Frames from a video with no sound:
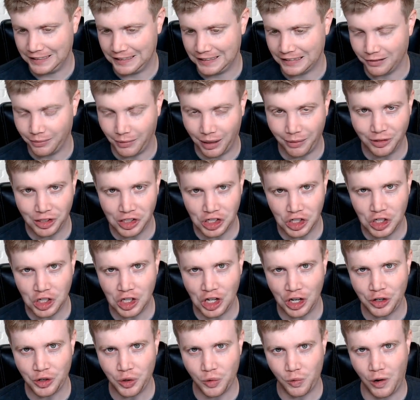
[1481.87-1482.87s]
a little
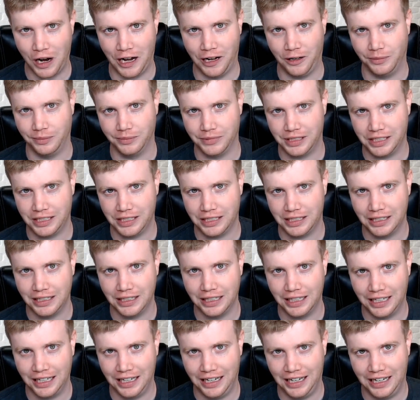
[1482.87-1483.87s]
underwhelmed,
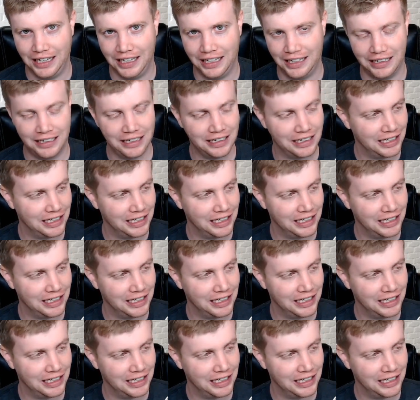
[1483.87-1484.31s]
and